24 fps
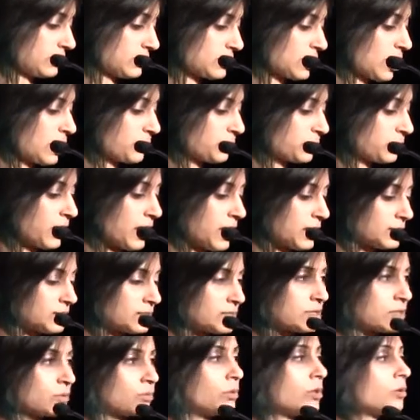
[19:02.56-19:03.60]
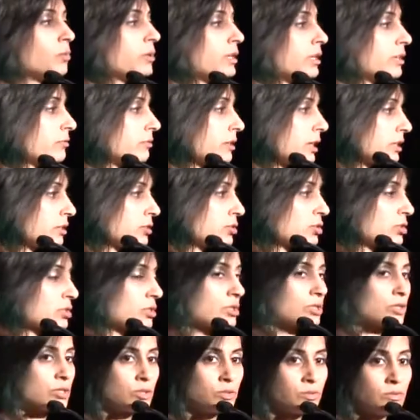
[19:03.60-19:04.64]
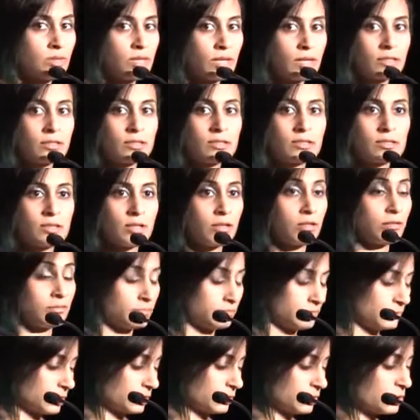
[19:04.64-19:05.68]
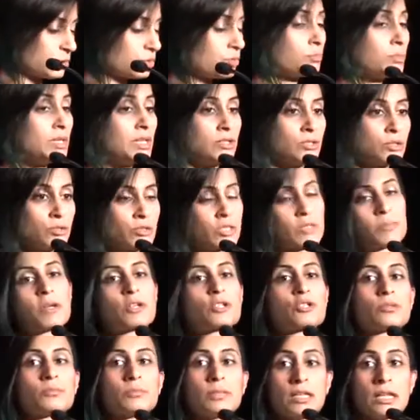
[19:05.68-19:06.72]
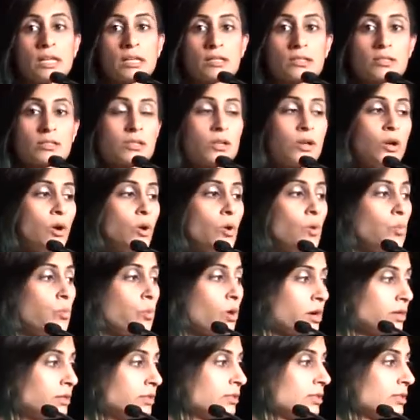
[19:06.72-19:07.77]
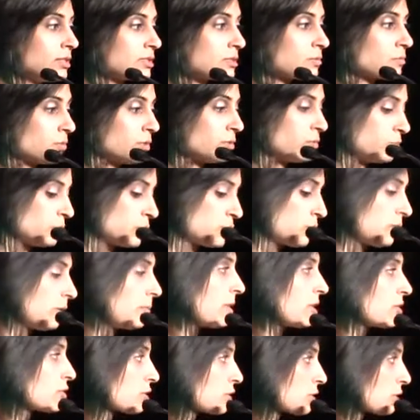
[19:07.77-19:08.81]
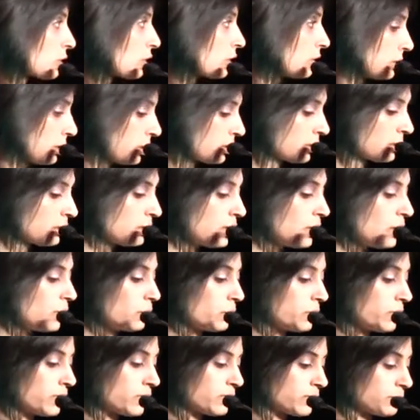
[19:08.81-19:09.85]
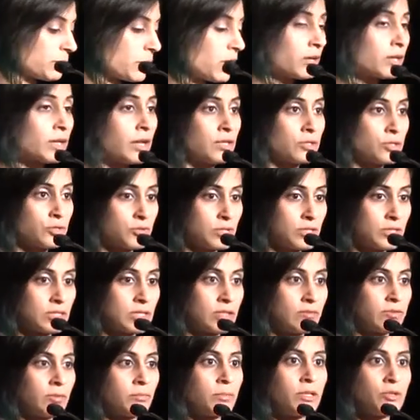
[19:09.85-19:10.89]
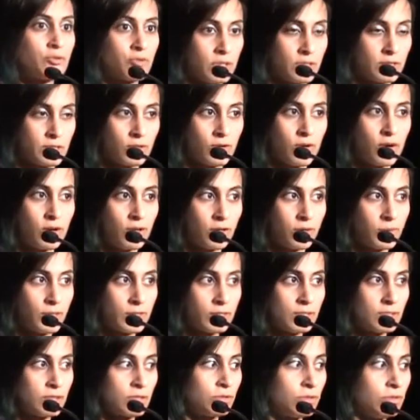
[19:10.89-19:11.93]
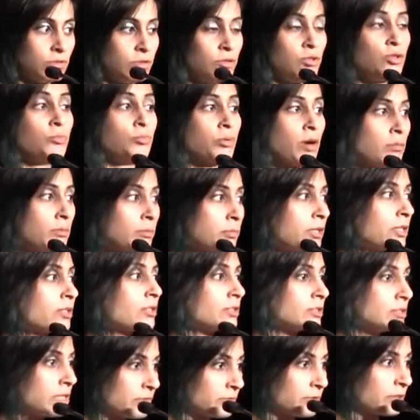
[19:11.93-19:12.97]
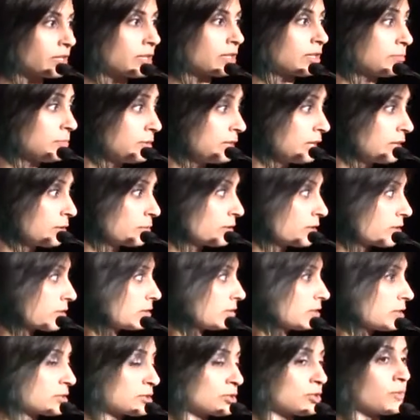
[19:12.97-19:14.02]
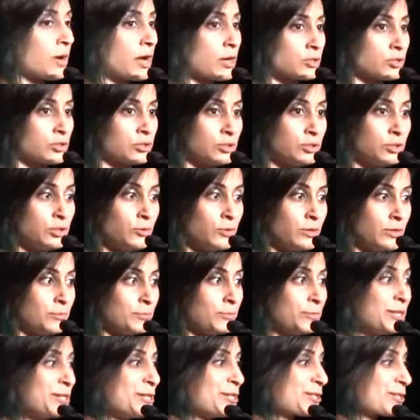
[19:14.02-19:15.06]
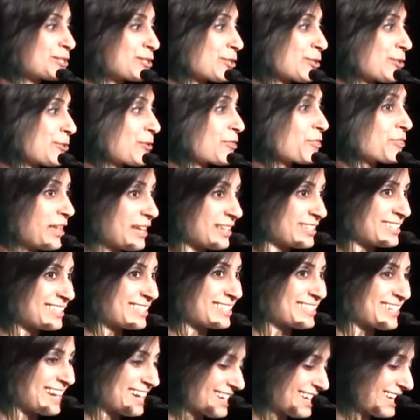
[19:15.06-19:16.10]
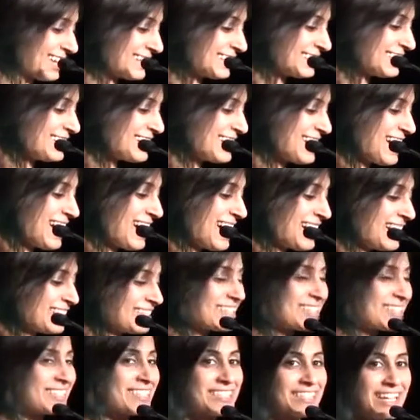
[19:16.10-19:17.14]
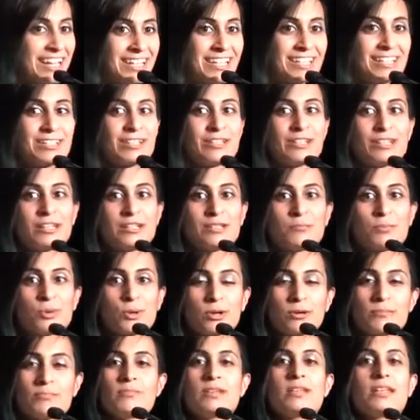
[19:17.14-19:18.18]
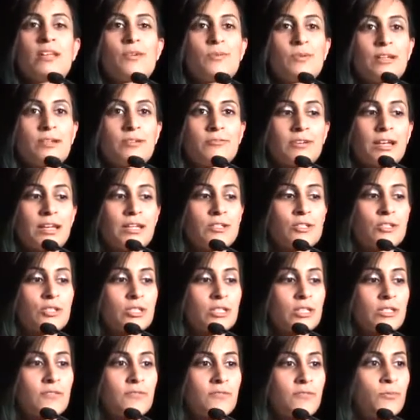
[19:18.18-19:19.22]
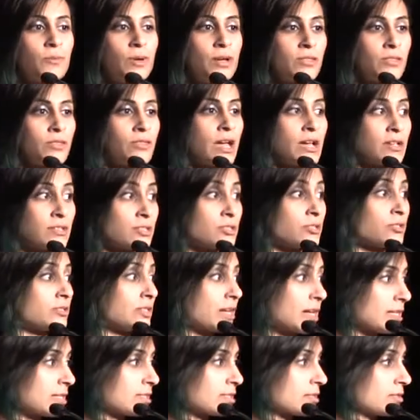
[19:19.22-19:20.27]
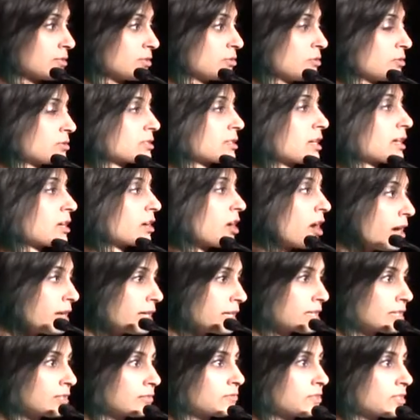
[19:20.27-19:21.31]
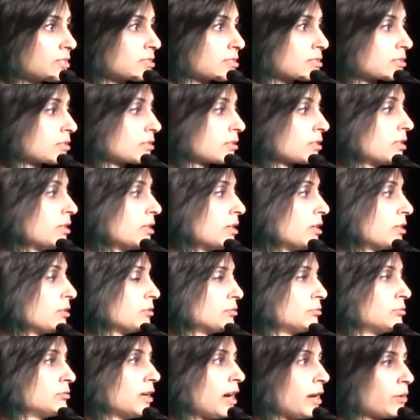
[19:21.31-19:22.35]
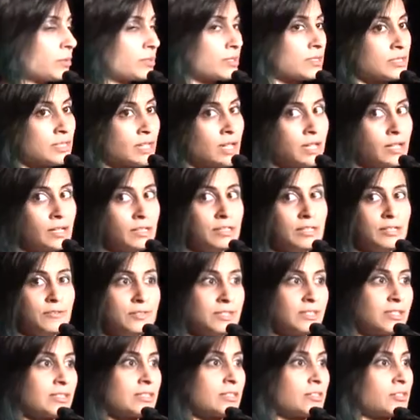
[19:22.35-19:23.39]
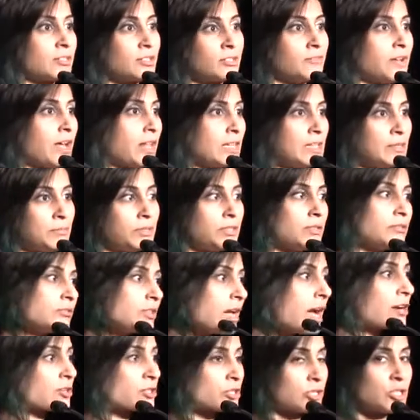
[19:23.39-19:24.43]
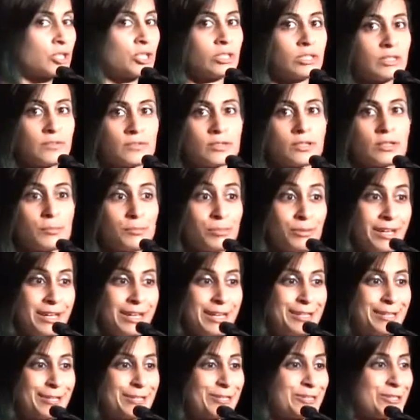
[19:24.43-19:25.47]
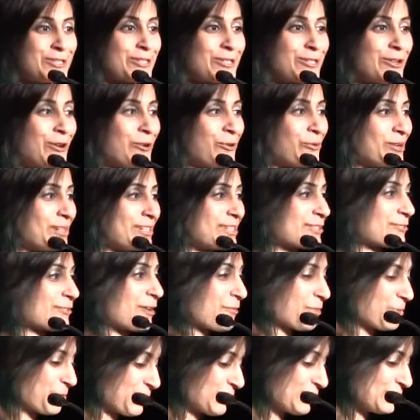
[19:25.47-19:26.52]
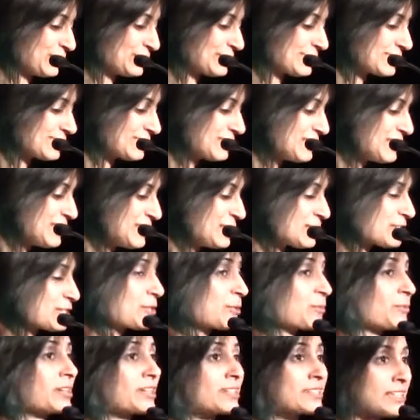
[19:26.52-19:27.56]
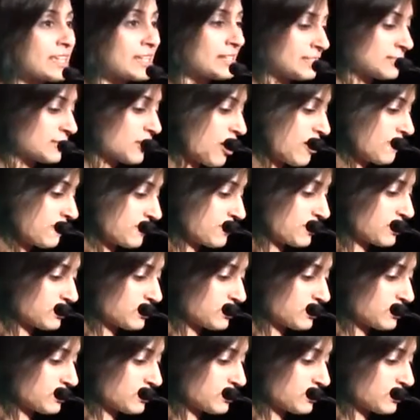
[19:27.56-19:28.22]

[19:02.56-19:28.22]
the top prize? So what we arranged is 2 things, two special meetings. One is which we mentioned earlier with Mark Andreessen from Andreessen Horowitz, who you probably could never get a meeting with unless you actually knew him. So that's exciting. The second important meeting we arranged is with Esther Dyson, who's an iconic investor who I would say lives in Silicon Valley, but actually she lives on a plane because she's always around the world. So we're excited to offer